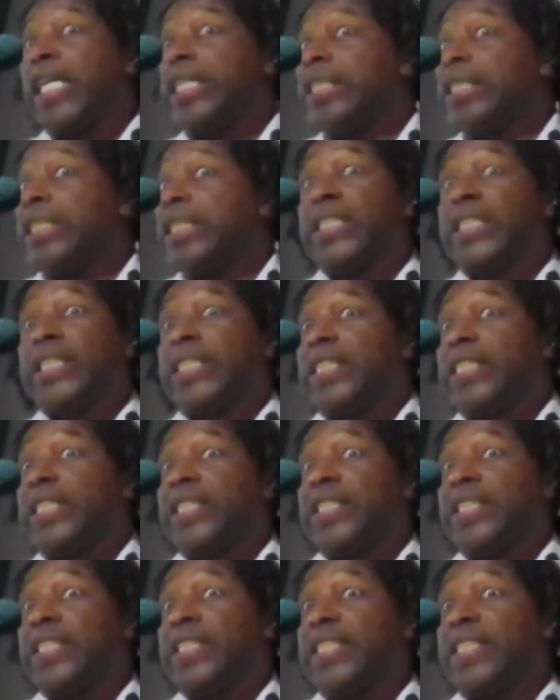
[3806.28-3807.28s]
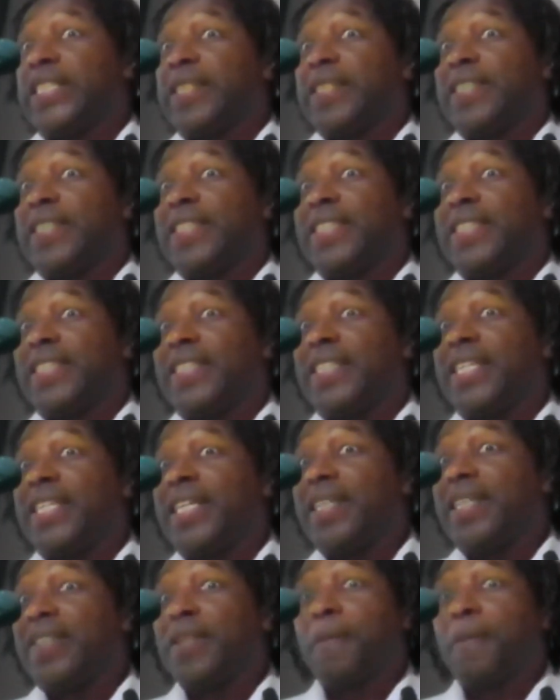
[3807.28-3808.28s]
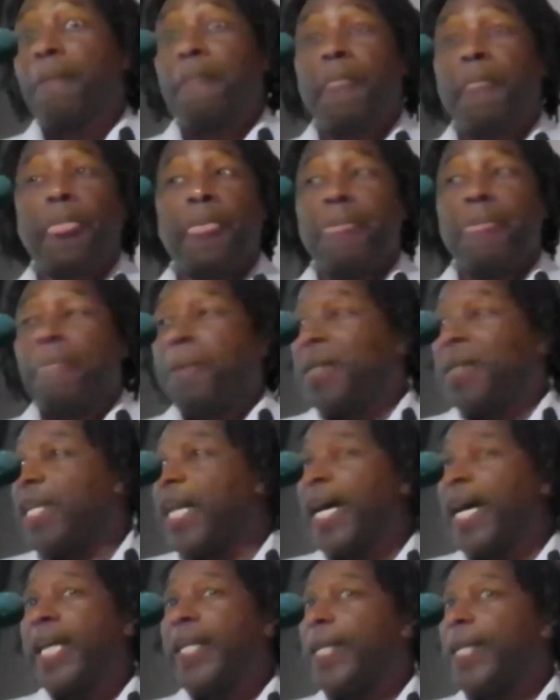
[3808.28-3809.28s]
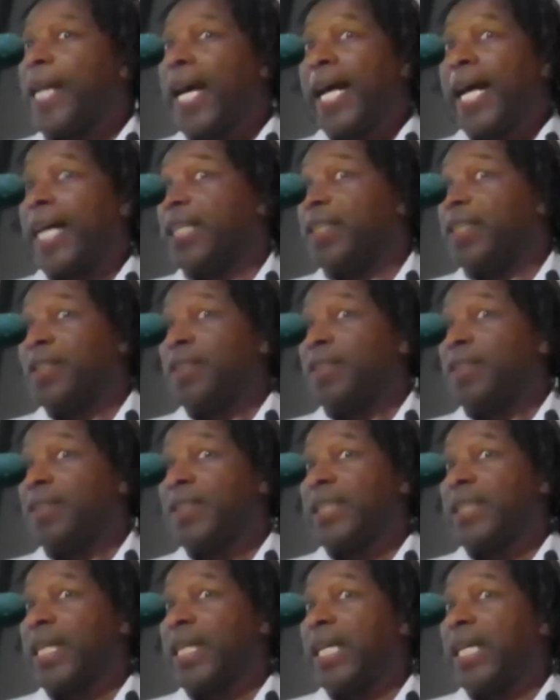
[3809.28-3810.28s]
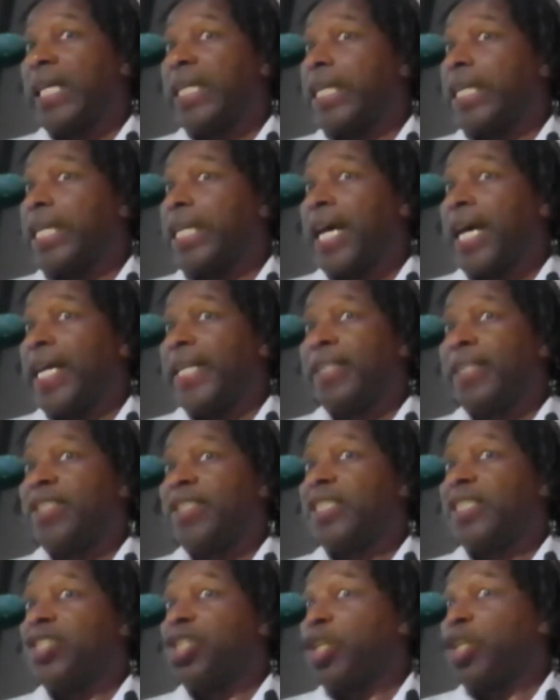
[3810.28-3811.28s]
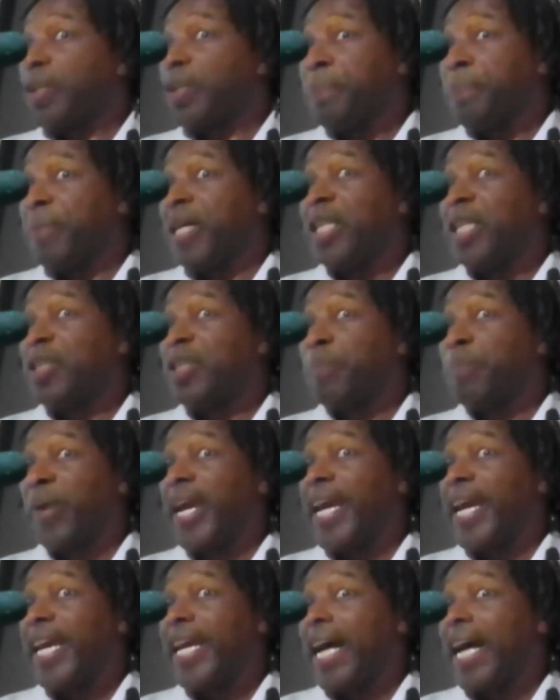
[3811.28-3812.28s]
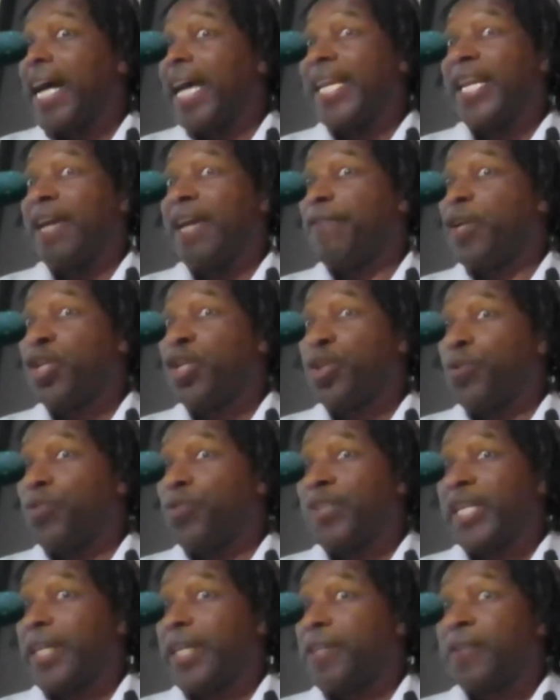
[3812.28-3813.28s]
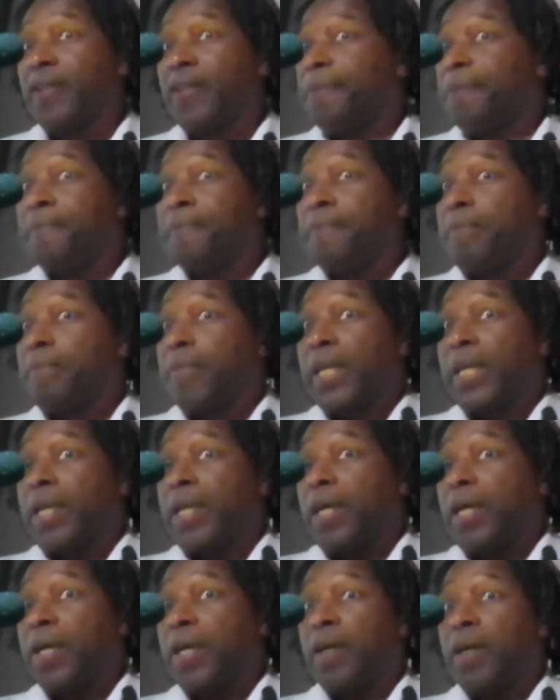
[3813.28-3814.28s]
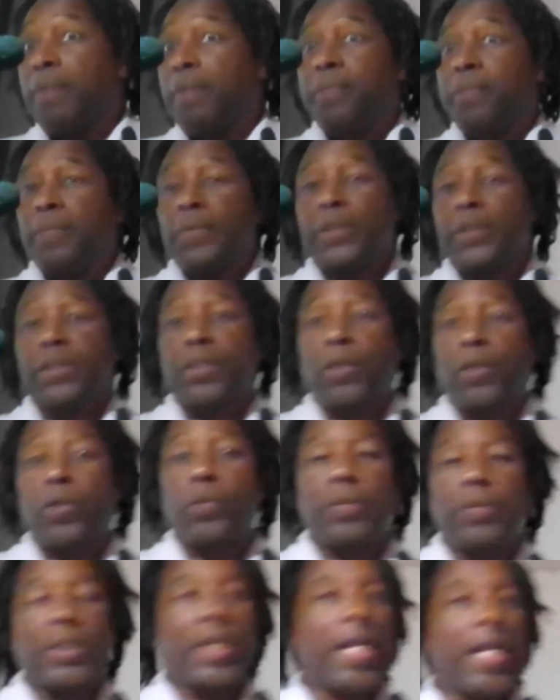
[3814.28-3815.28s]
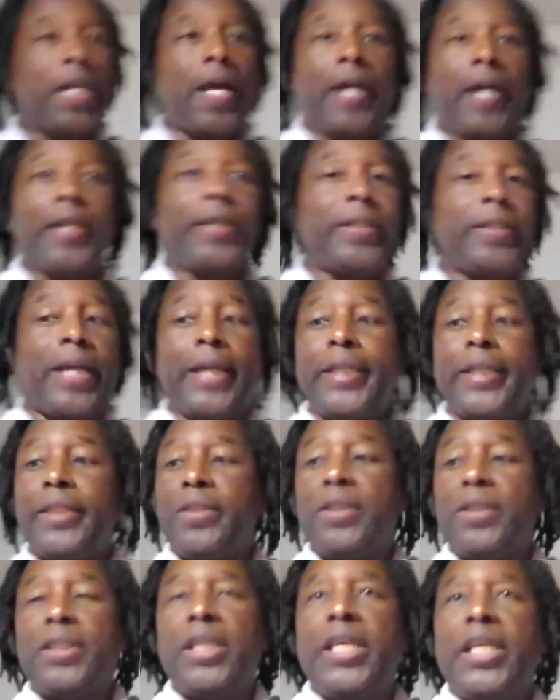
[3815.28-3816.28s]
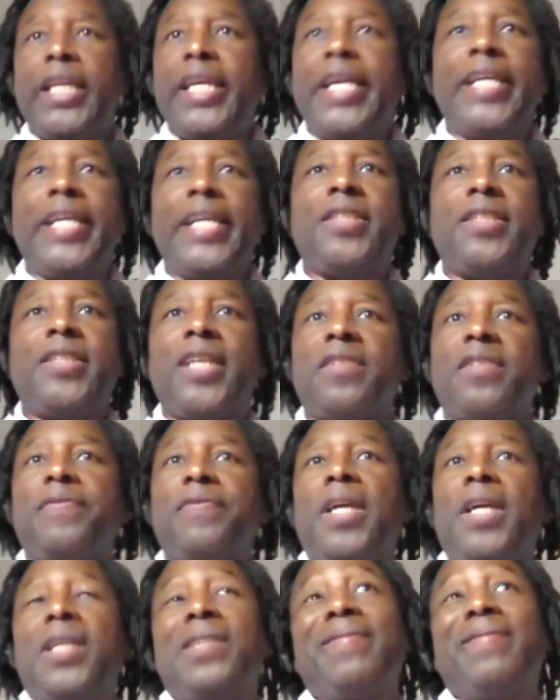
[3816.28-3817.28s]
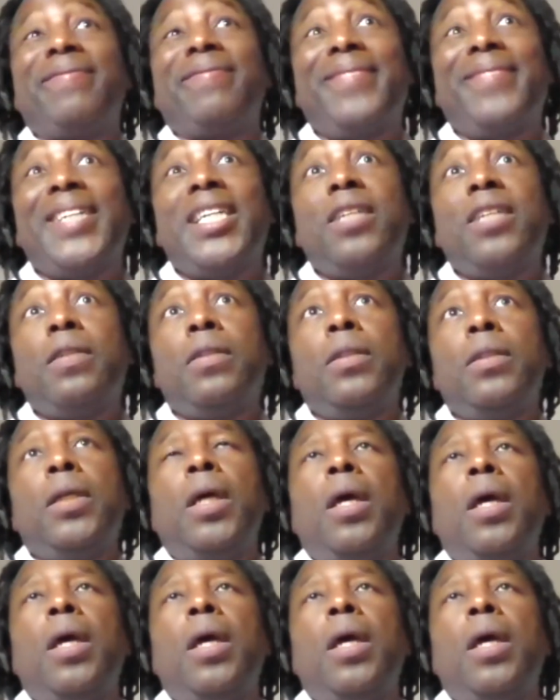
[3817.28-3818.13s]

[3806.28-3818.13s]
talking about all big things, yeah, small things. Not a lot. I, I took bug spray. I never used it. Um, so I didn't I didn't see any insects flying. Well,